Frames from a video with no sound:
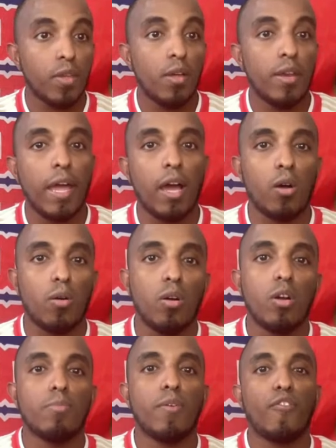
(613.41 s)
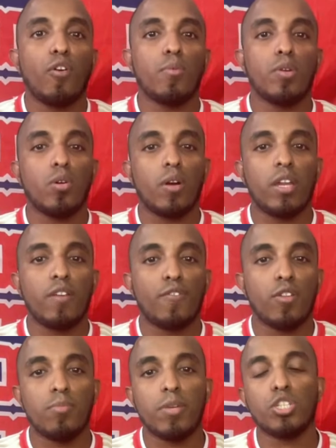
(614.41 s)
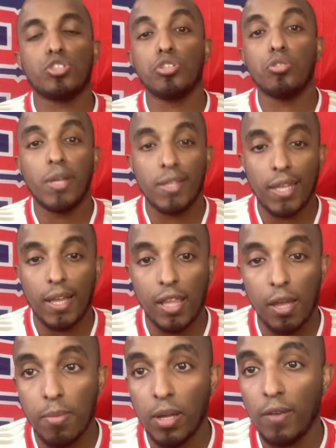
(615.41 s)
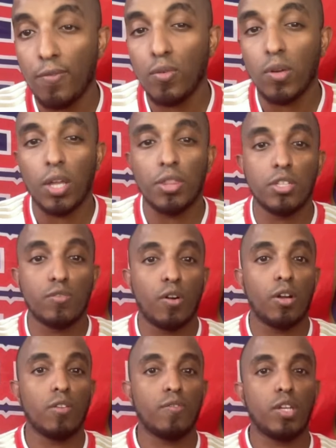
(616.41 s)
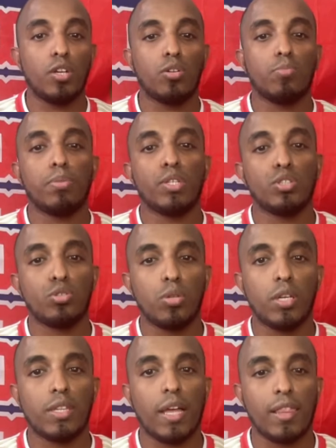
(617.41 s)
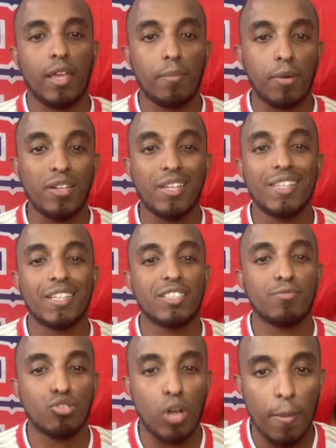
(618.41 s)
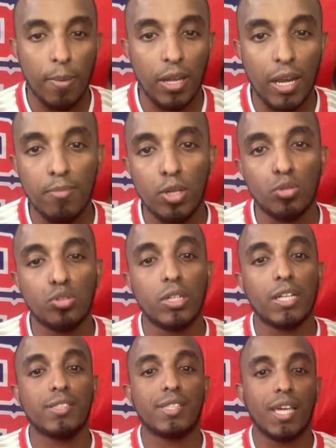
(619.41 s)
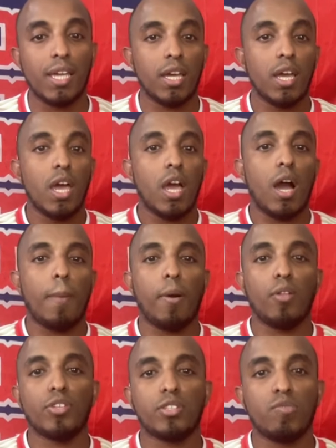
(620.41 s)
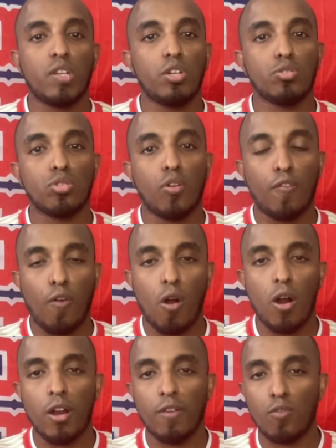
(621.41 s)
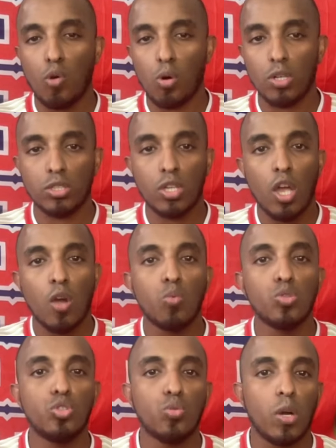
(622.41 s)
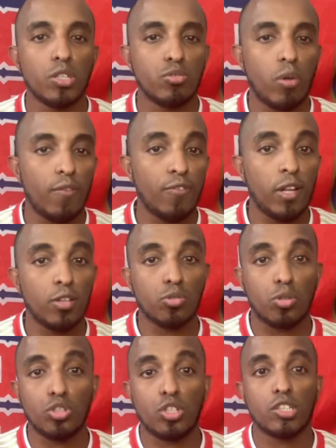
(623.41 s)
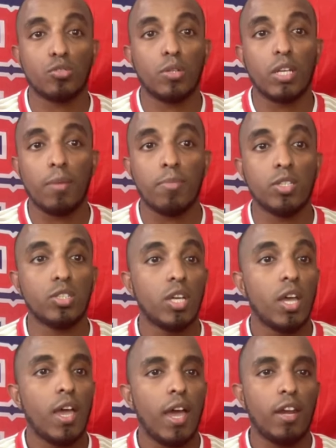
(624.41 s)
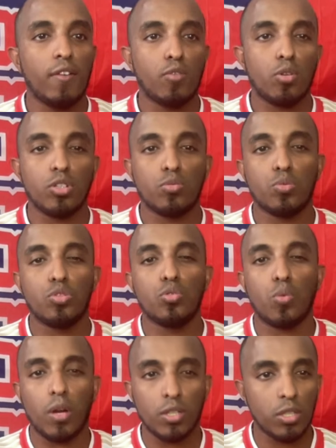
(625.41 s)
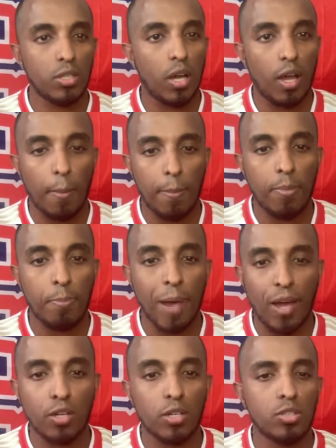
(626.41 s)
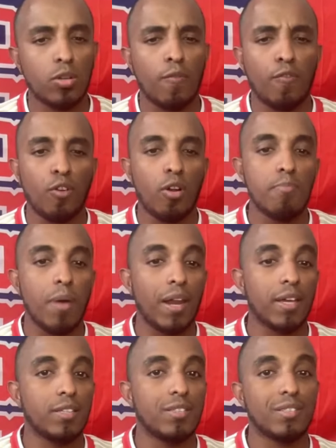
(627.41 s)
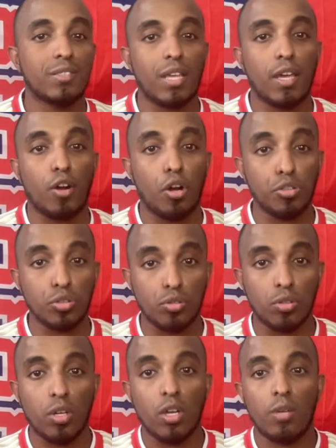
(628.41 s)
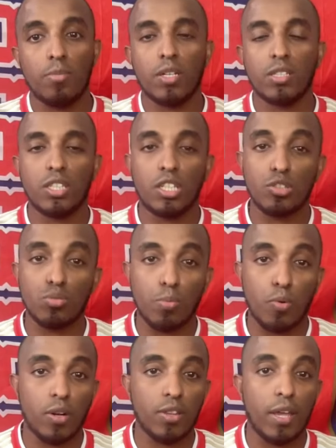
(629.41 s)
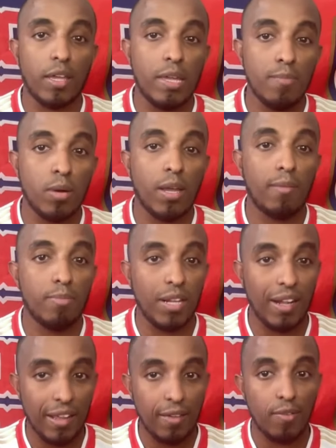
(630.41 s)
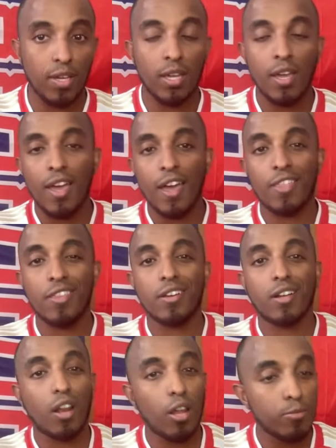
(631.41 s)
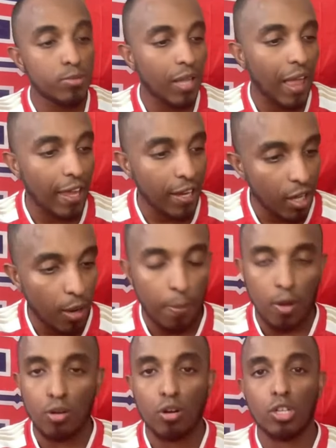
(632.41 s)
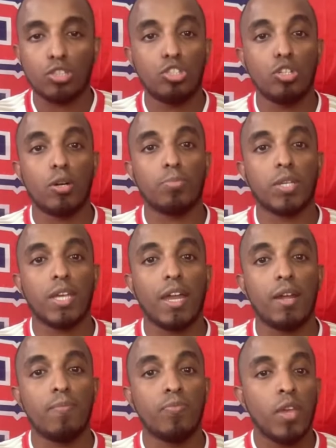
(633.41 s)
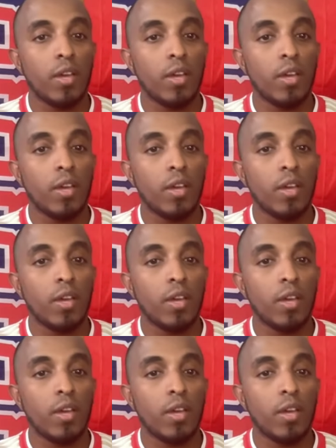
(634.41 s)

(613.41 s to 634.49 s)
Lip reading: Now, before we go any further, make sure you hit that like button. If you've gotten this far in the video, please do hit that like button, hit that subscribe button. Let me know what you guys think about this video so far. And of course, would you want Joao Felix or Joshua Kimmich? And of course, would you want Folarin Balogun to stay at Arsenal? Because it is reported that he might be leaving and there are clubs lining up across Europe to get him.